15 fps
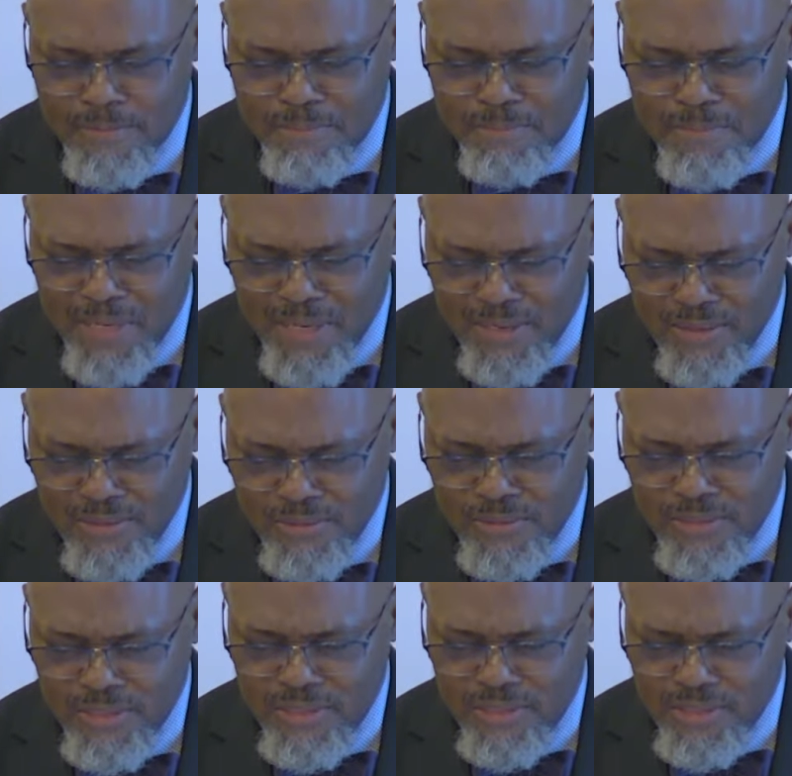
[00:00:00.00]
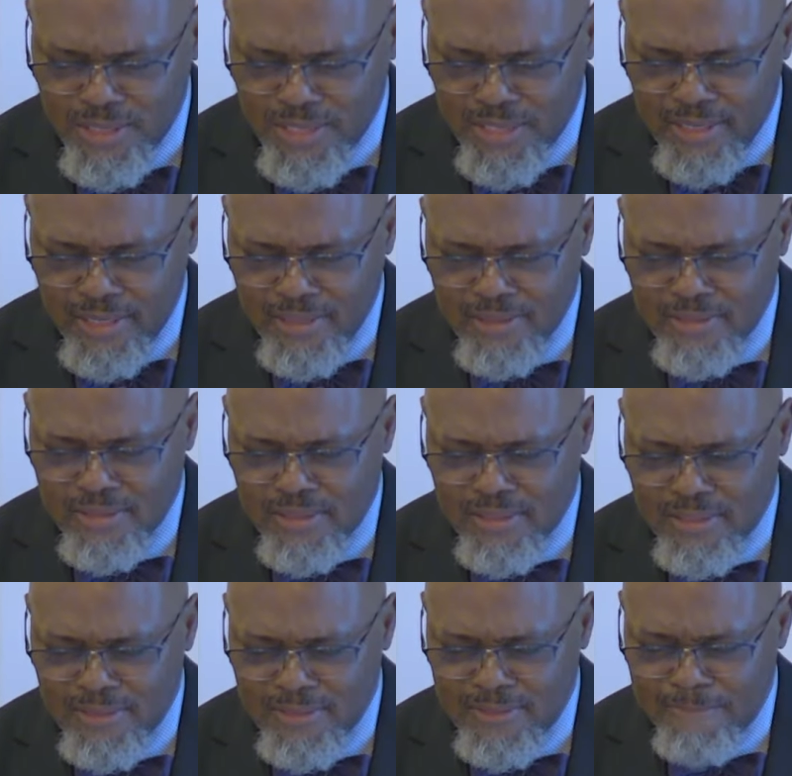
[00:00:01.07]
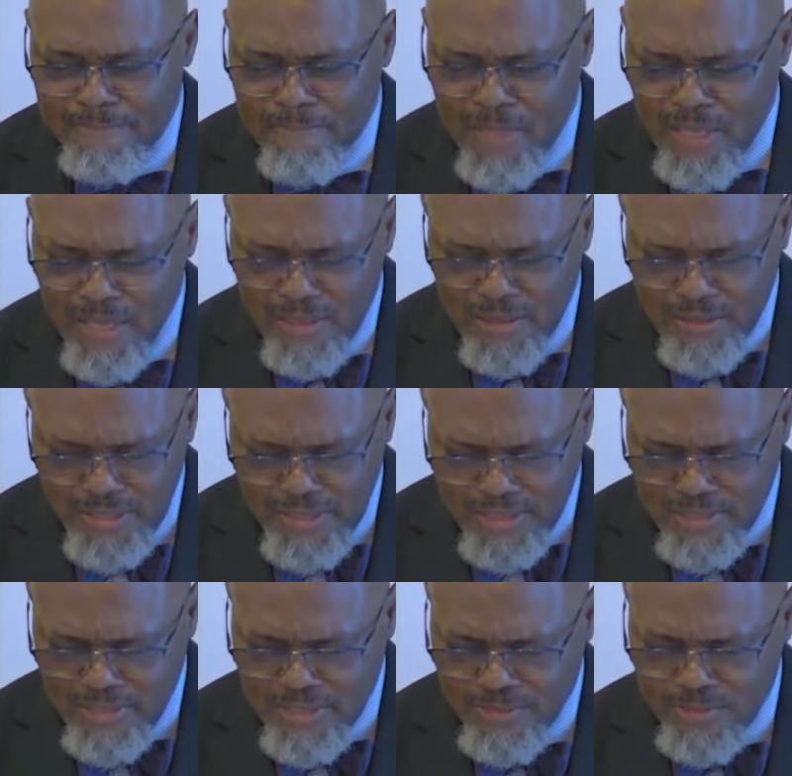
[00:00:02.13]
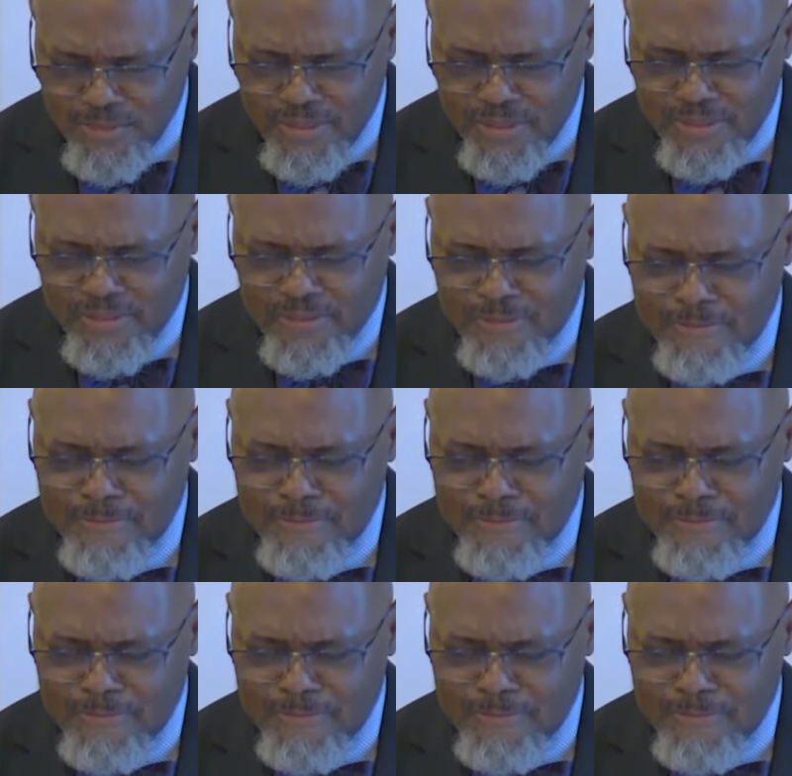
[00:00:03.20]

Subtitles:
bound in chains and held against their will.